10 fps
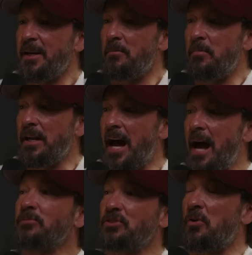but
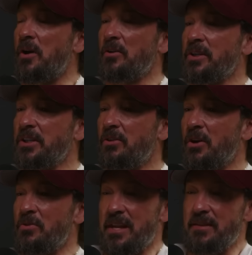I'm so hungry to
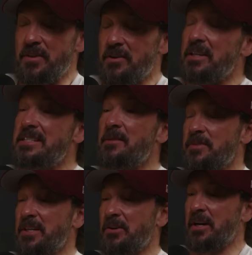grow that if there is
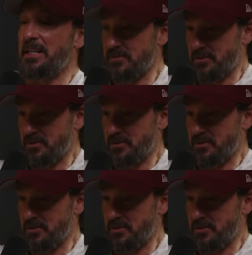something great,